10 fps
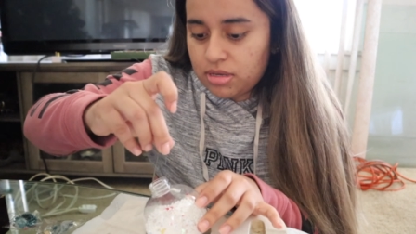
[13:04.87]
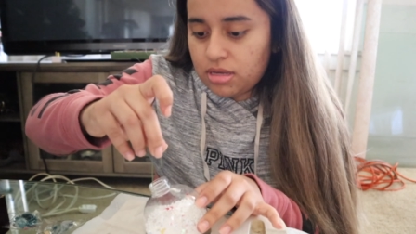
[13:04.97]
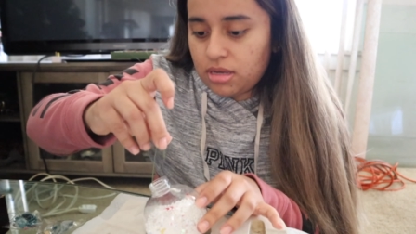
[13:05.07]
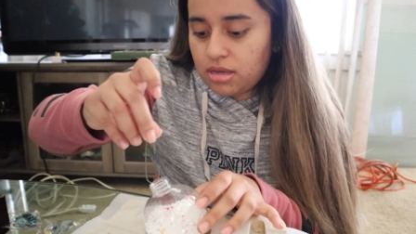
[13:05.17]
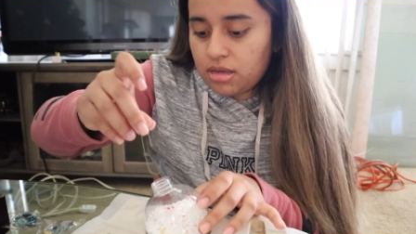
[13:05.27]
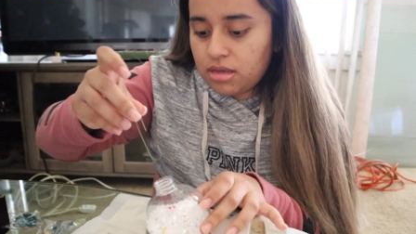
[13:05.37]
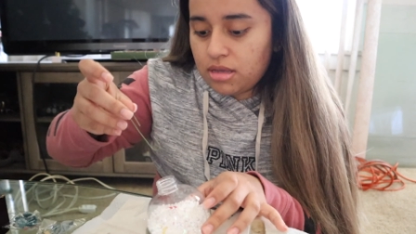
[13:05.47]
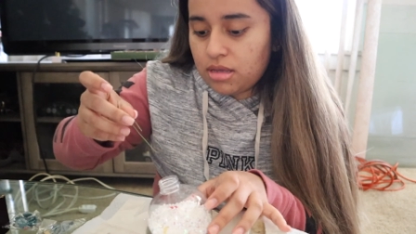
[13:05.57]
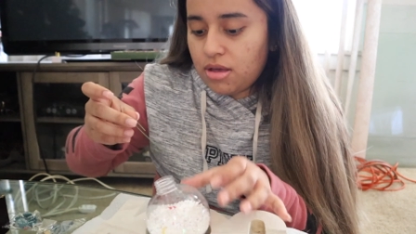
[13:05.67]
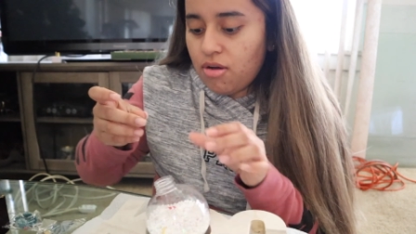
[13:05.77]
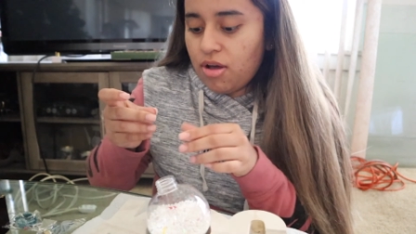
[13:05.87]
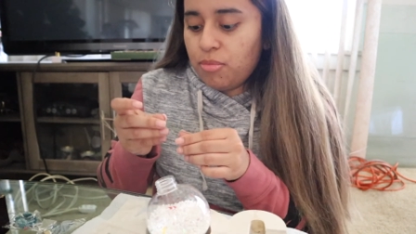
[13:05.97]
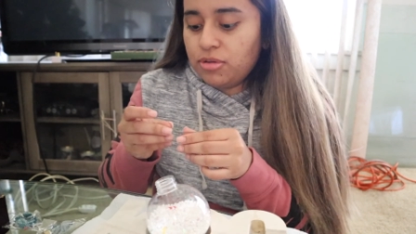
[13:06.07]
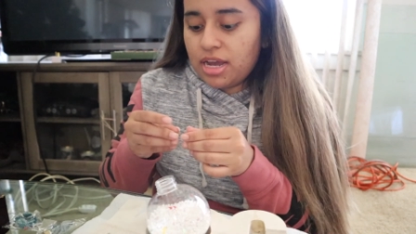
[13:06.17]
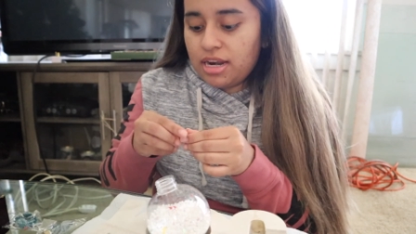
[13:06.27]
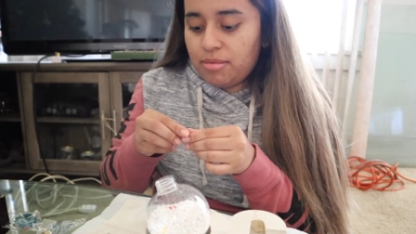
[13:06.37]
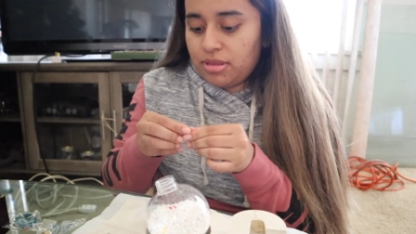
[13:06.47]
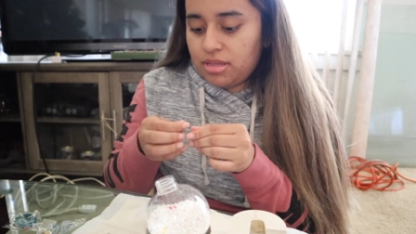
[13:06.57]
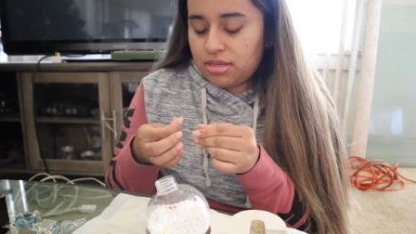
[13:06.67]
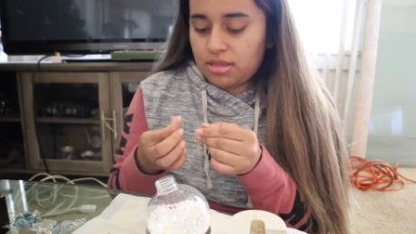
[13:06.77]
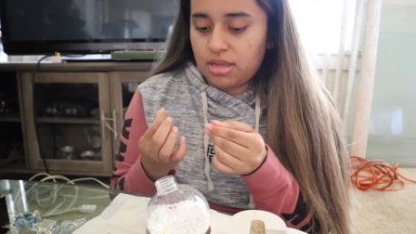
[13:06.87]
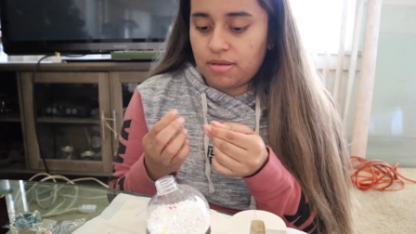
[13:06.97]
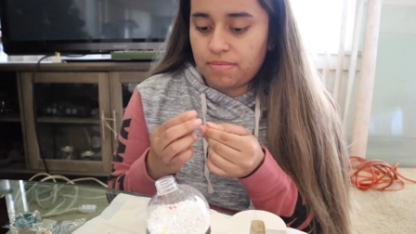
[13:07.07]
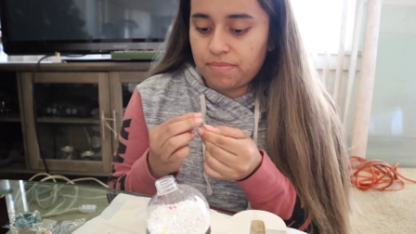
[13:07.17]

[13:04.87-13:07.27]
me a second. Oh, I almost had it with this thing.